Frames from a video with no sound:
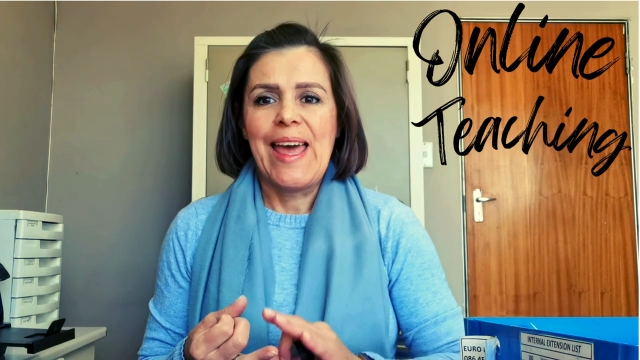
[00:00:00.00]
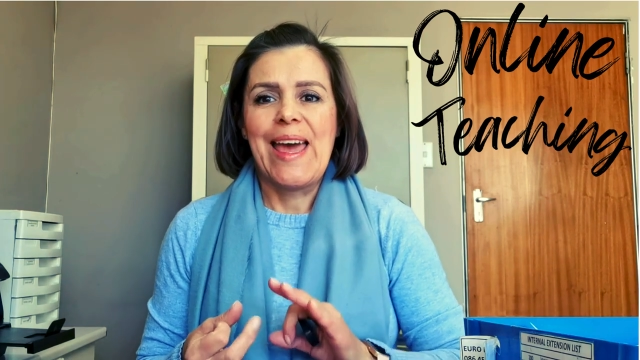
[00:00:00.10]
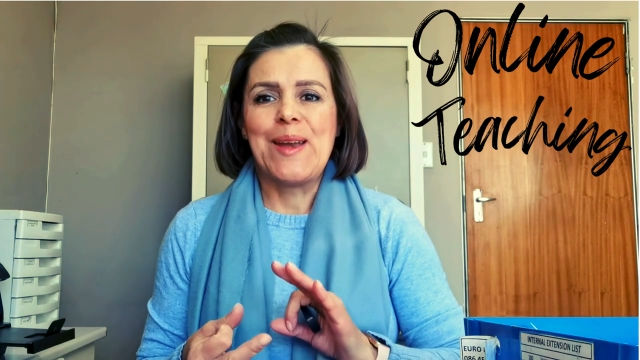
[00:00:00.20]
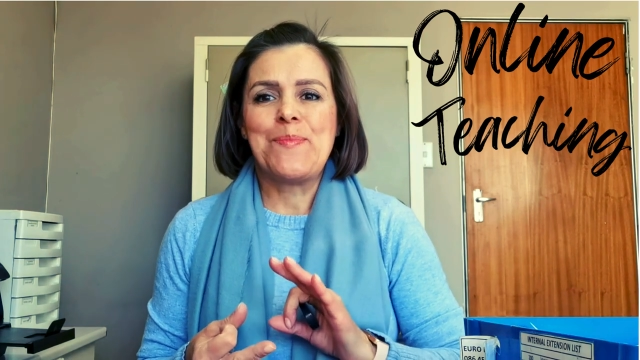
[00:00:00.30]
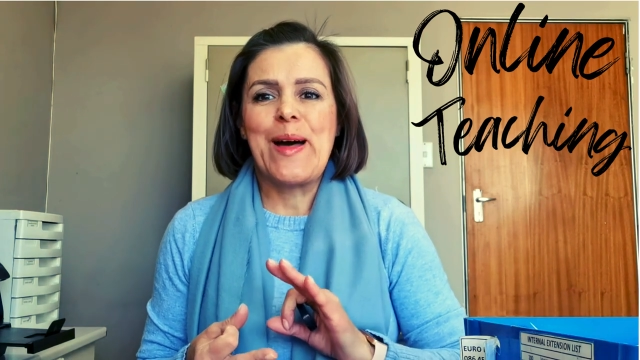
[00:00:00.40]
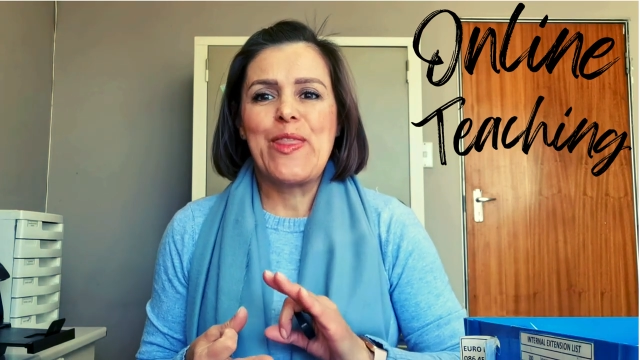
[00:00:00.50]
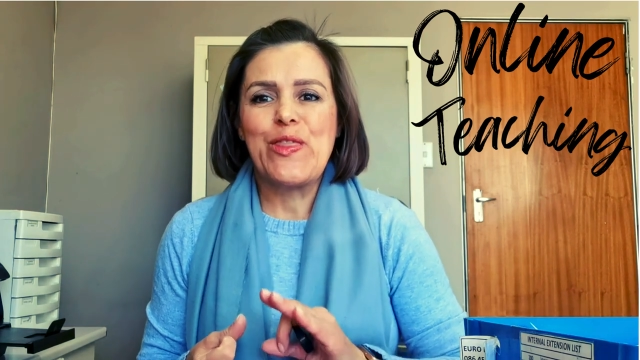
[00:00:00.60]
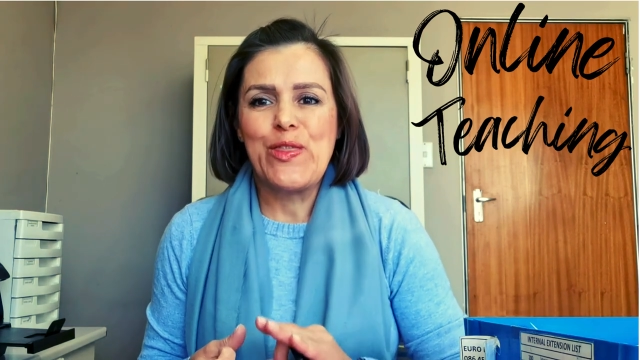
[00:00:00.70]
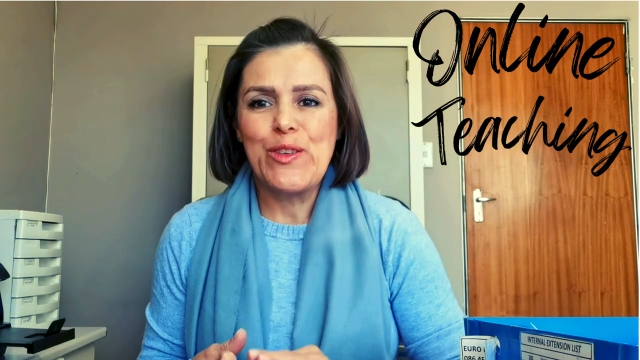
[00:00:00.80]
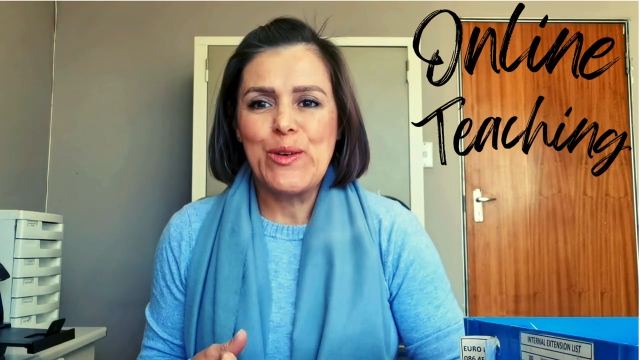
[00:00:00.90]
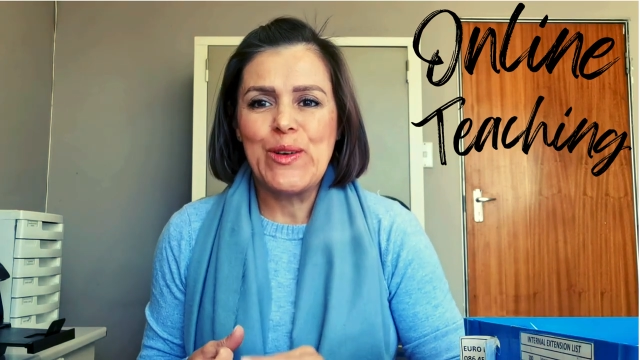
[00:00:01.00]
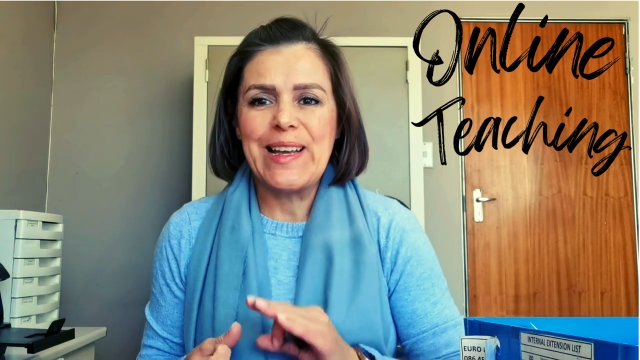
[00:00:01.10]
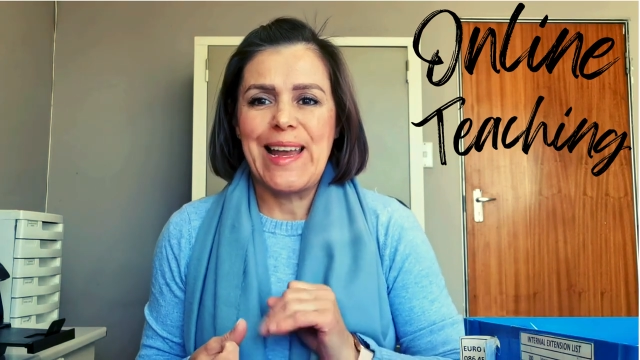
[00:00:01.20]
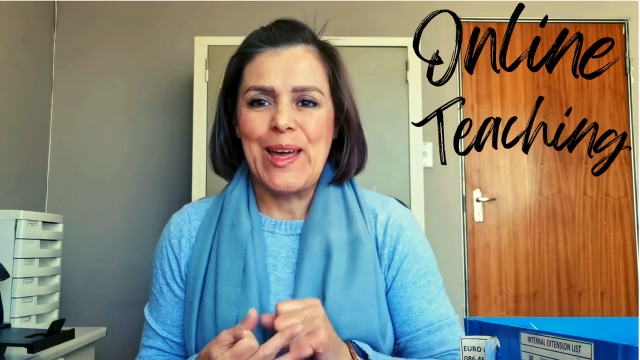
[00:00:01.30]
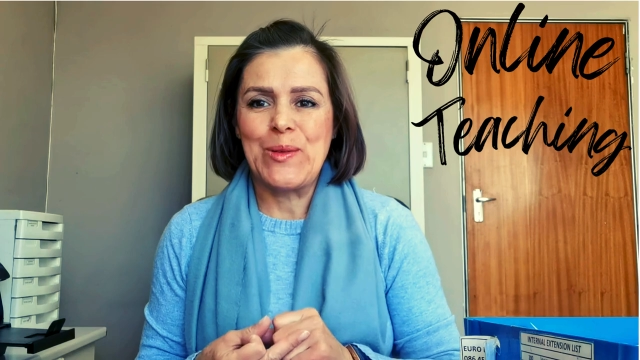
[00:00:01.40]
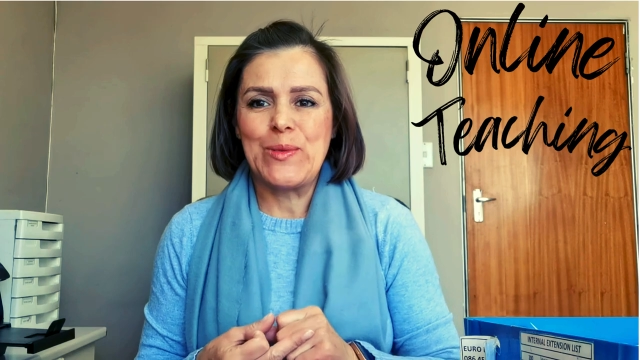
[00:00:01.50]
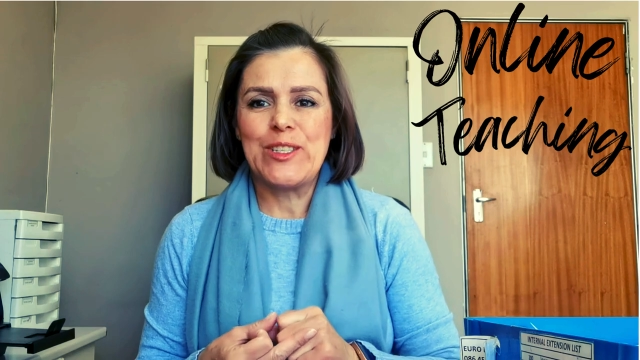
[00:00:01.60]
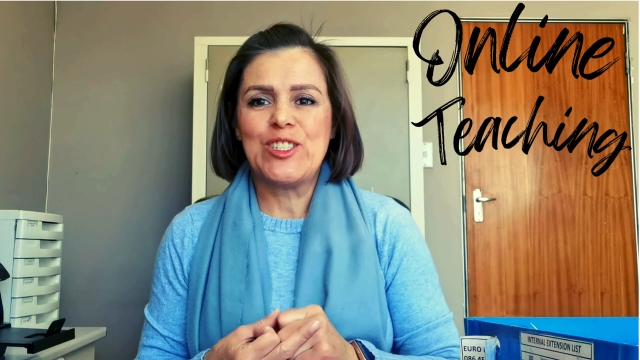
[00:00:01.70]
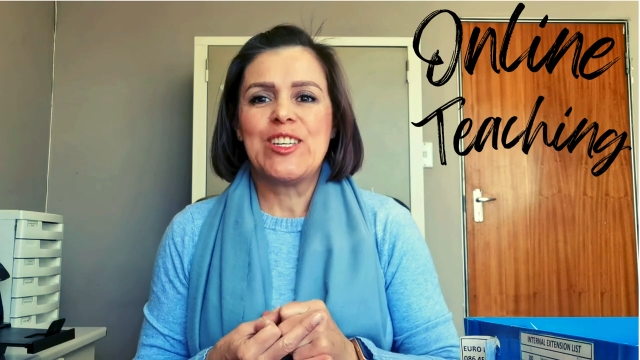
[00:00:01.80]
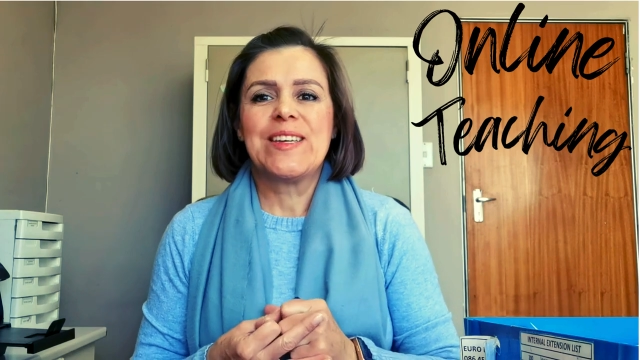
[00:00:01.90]
and my third
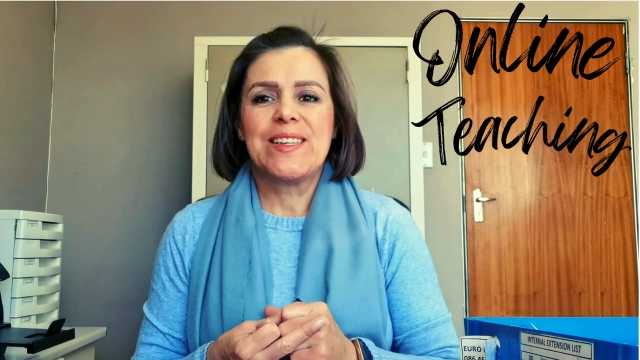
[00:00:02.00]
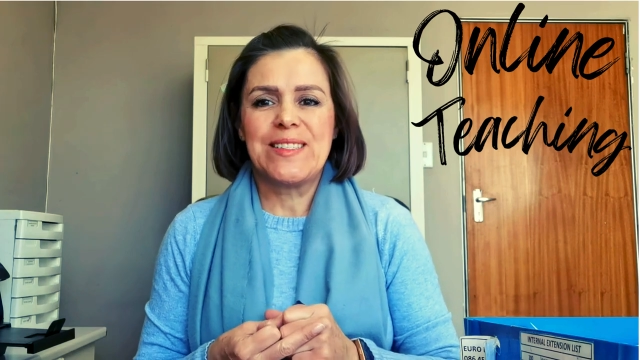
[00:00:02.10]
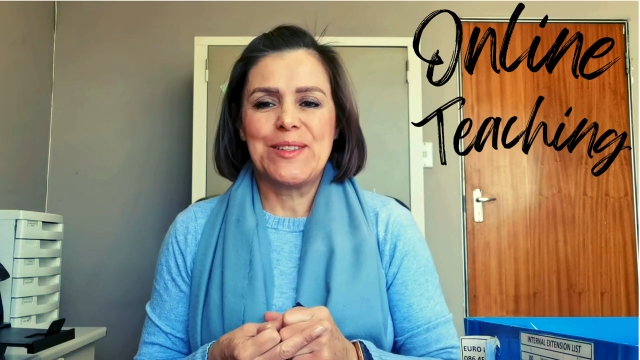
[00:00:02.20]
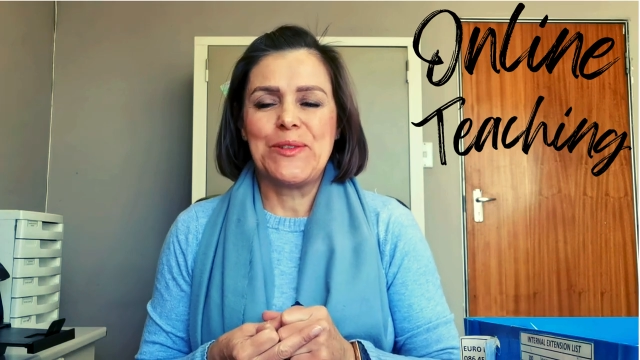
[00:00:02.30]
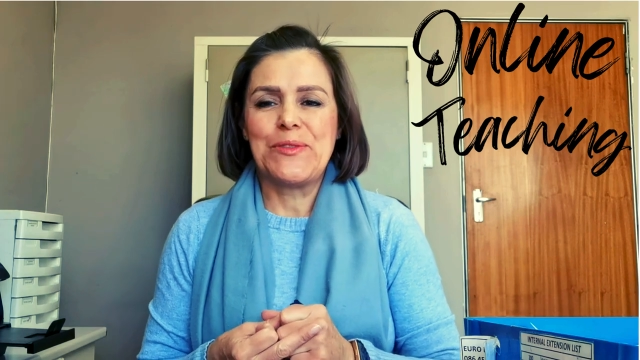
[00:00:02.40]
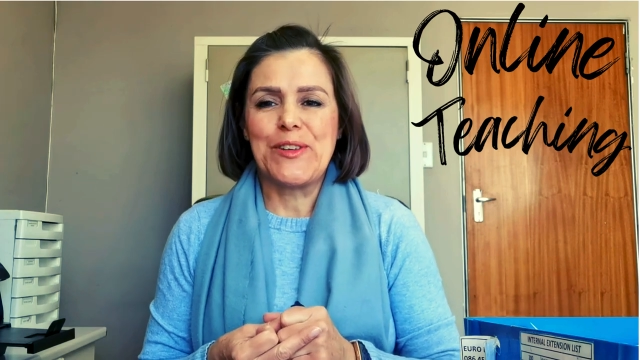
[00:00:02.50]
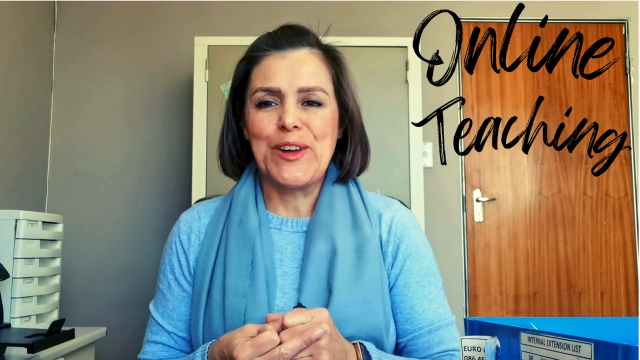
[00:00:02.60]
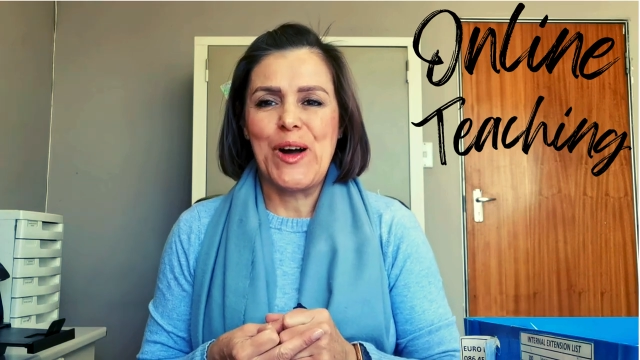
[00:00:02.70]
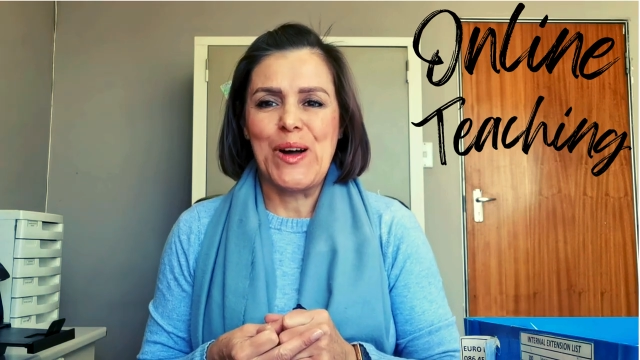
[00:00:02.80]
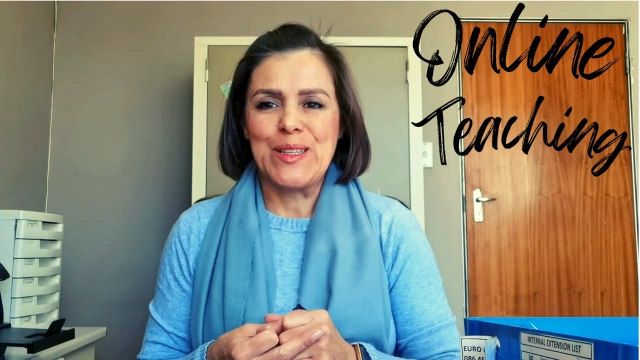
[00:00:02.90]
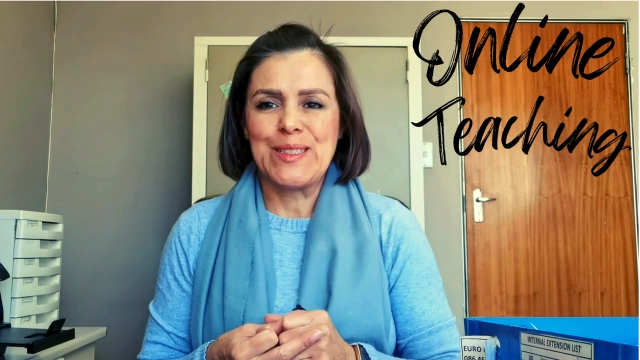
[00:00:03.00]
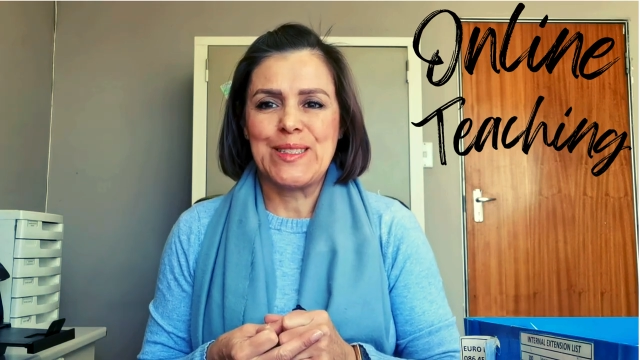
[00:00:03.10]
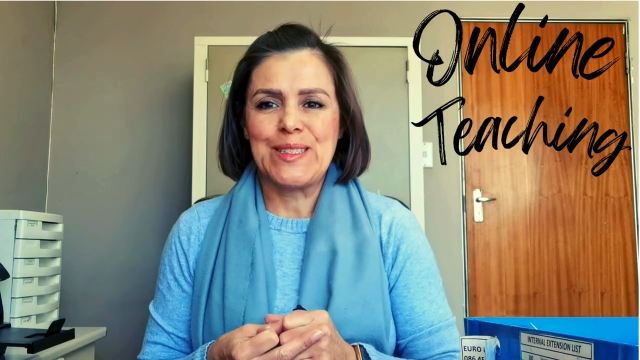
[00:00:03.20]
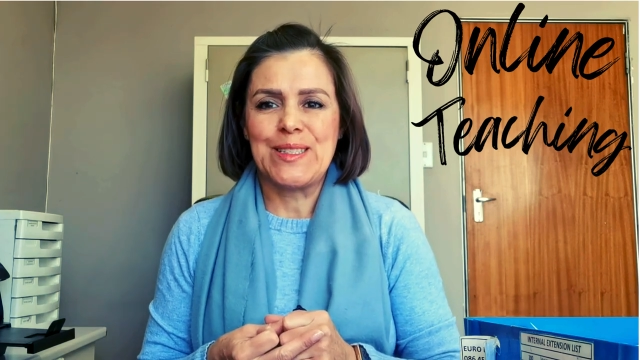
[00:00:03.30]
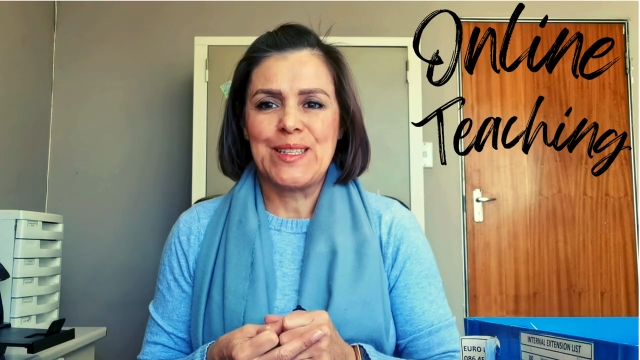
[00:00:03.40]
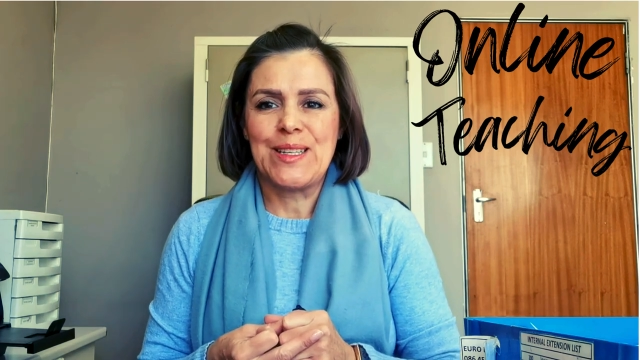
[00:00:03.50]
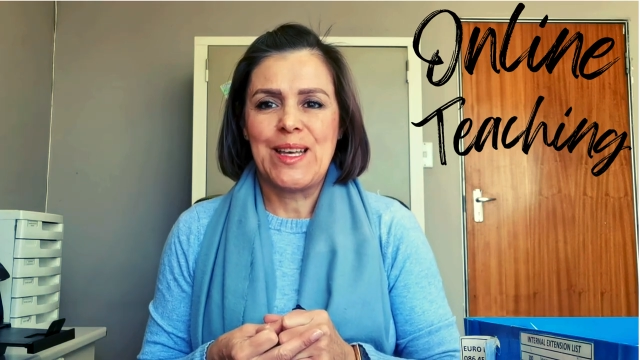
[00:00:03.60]
language is Afrikaans.